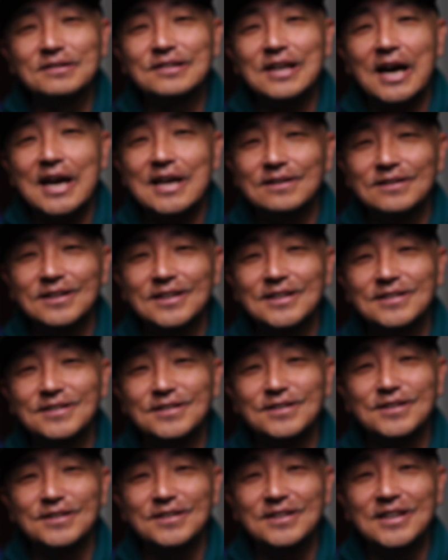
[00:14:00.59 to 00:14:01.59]

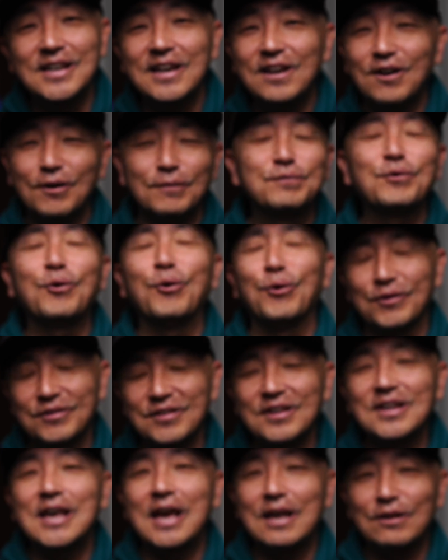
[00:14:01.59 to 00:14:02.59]
cyclist, did, of course,
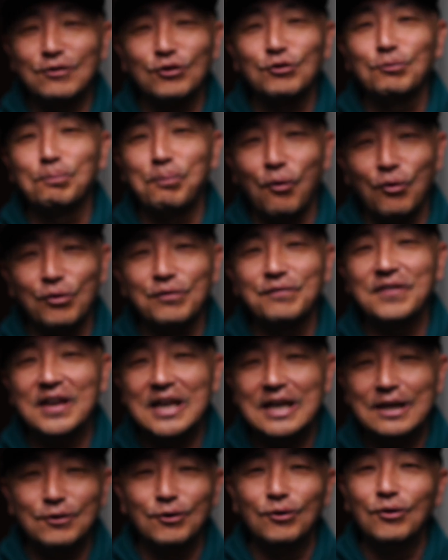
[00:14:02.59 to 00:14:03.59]
he has a support
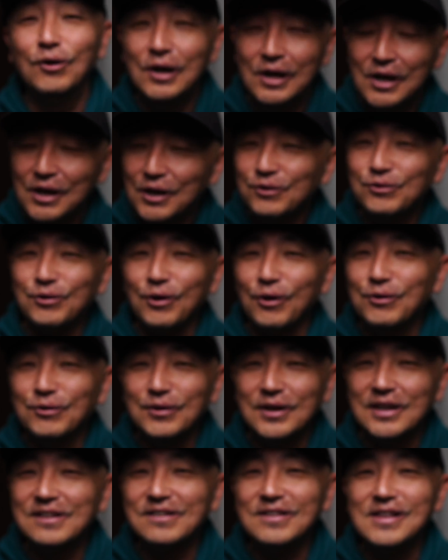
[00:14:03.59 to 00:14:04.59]
vehicle,
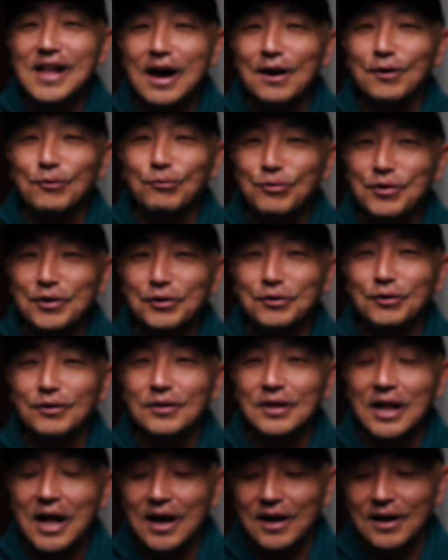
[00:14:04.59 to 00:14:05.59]
so it's not a
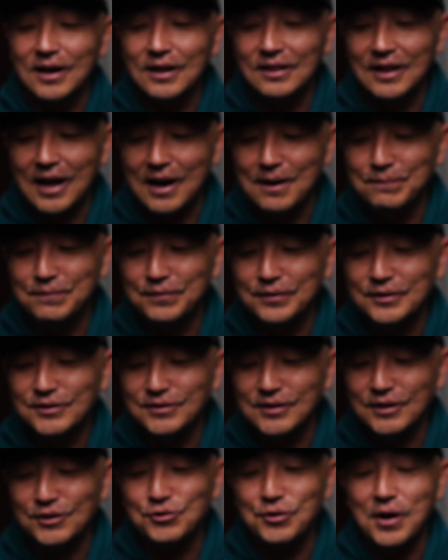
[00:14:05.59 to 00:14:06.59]
real life
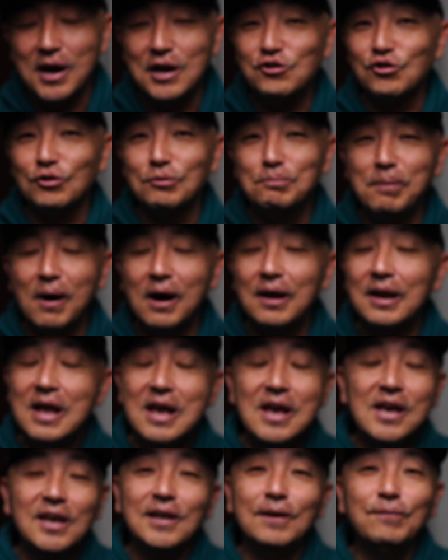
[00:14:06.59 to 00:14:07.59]
situation. But
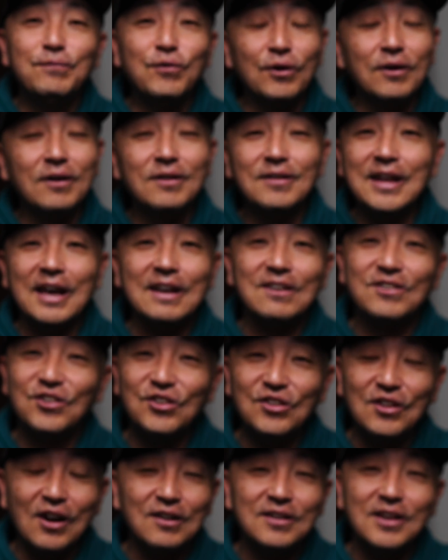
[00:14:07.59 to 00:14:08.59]
if you're gonna get
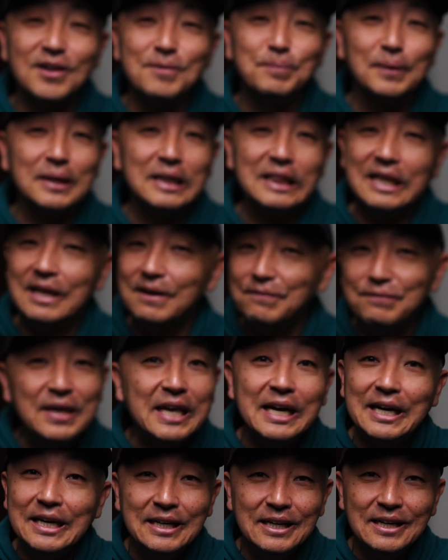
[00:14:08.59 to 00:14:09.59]
stuck in
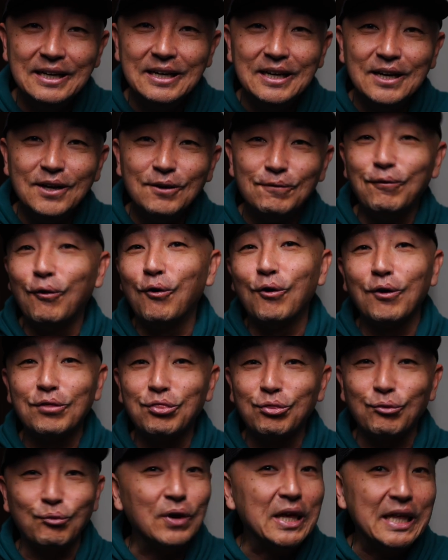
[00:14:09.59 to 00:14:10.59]
Bolivia for
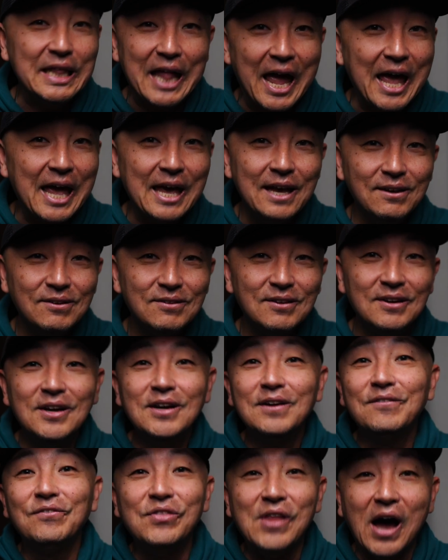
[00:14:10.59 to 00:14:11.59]
3 days,
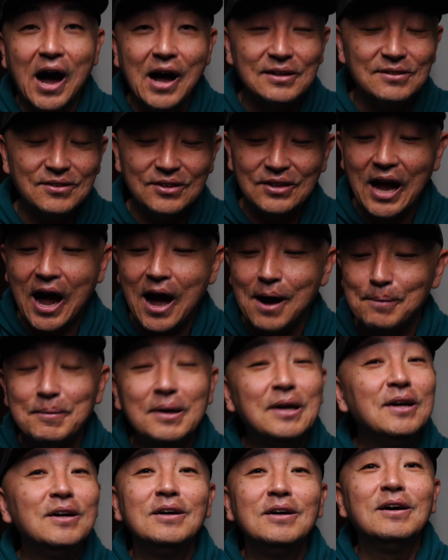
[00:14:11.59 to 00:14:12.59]
non-stop,
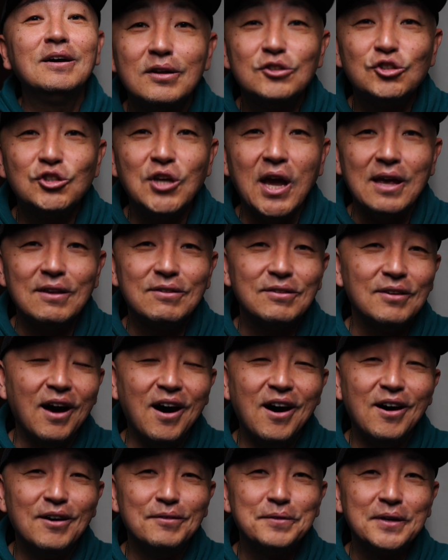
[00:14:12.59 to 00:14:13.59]
chance
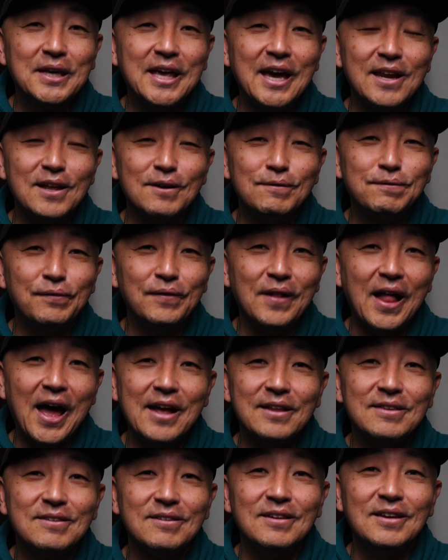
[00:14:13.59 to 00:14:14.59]
of getting
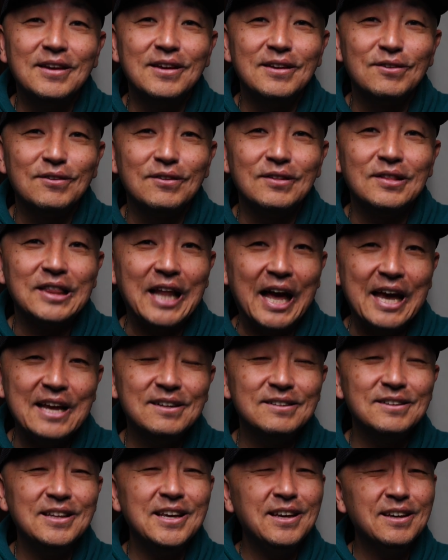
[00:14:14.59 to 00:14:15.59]
flat is
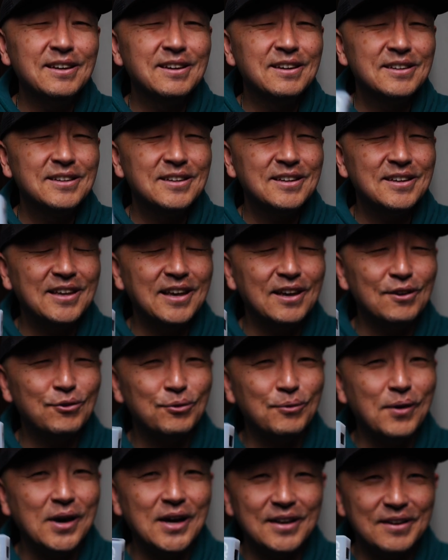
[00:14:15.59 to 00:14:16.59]
likely.
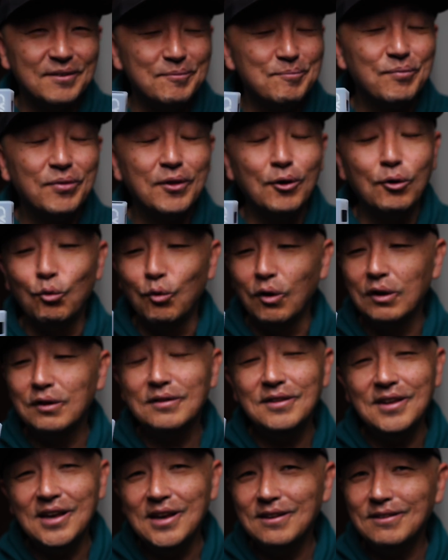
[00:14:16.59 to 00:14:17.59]
Guess what? One
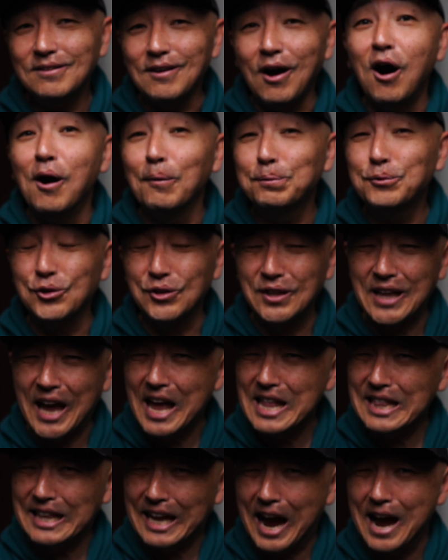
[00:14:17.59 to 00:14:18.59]
of these up to
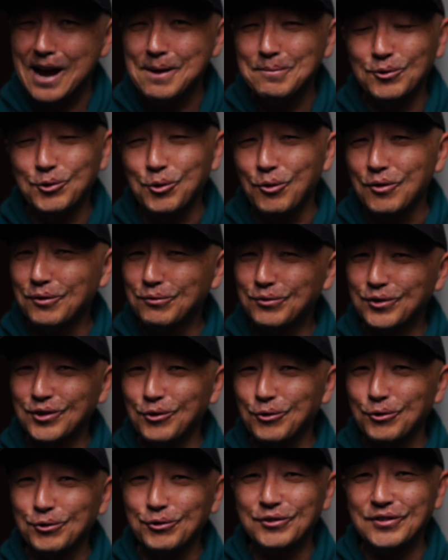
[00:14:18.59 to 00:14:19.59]
10 times going
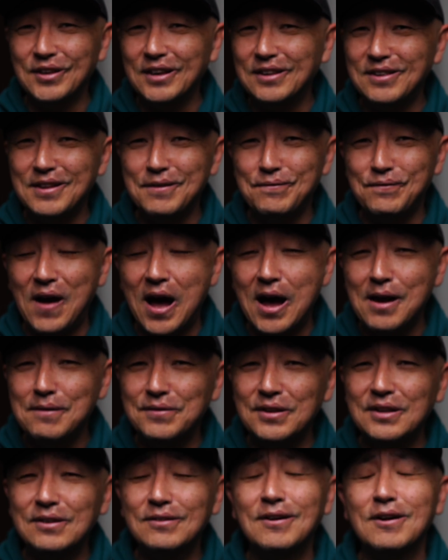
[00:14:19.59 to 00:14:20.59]
0 to
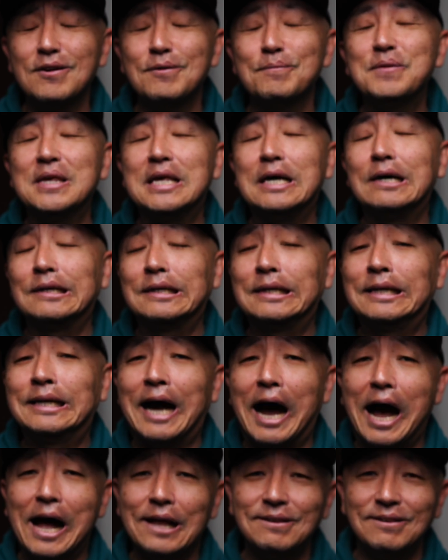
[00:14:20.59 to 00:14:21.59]
65 is gonna be a
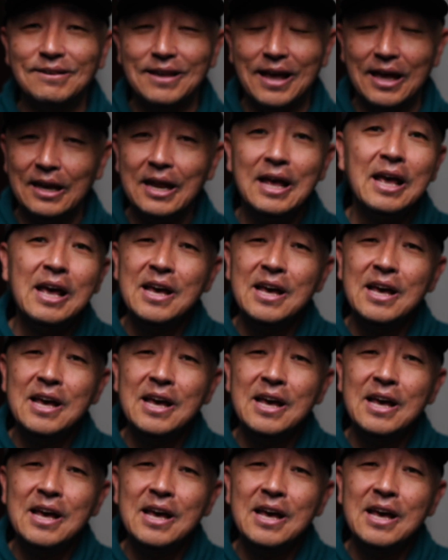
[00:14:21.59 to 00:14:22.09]
godsend.